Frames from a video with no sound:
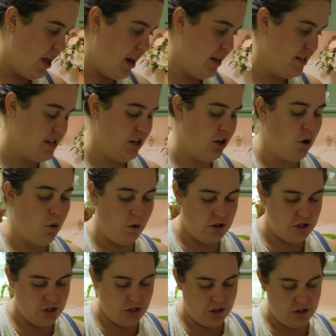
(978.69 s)
And it said
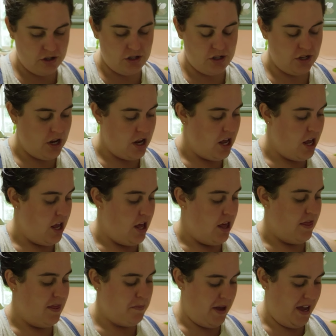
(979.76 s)
coarse sugar's
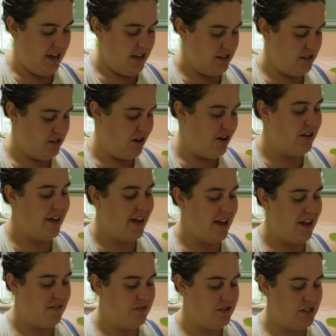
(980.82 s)
the best. All I
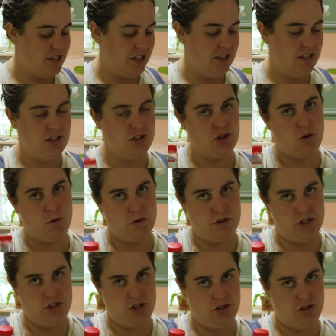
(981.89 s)
have is like these
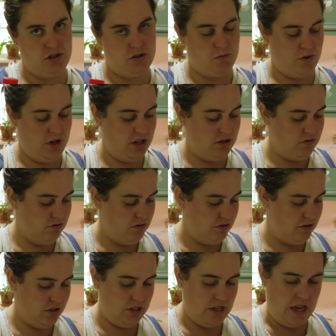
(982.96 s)
coarse
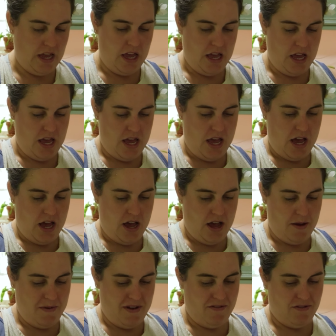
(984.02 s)
sprinkles.
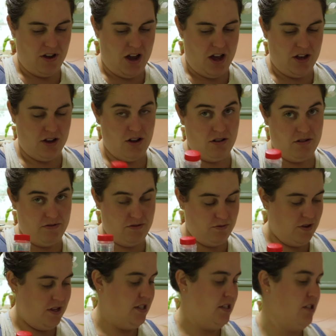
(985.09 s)
I've got colorful
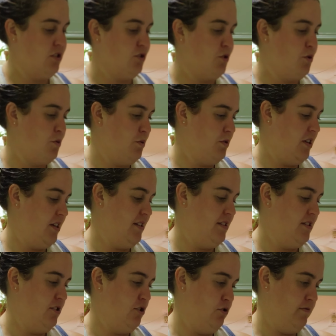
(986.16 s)
ones, gold and
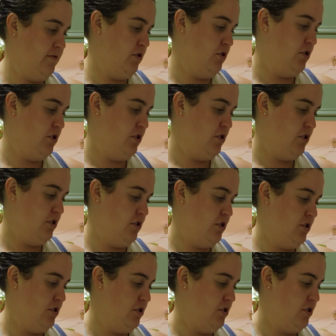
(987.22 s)
silver.
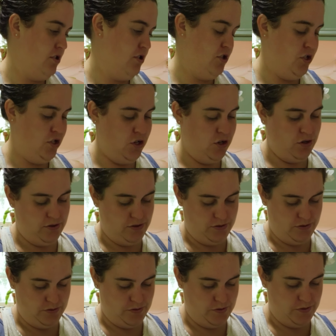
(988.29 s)

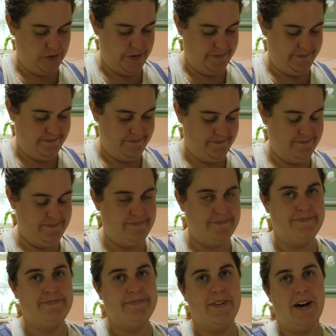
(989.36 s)
So
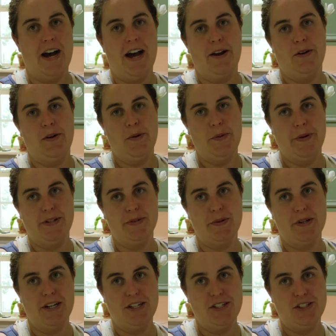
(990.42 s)
I don't know which
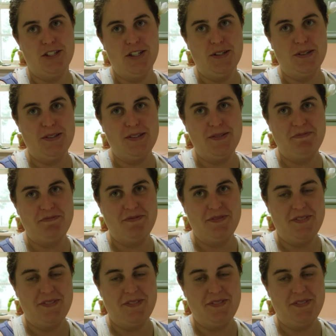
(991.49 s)
one I should use.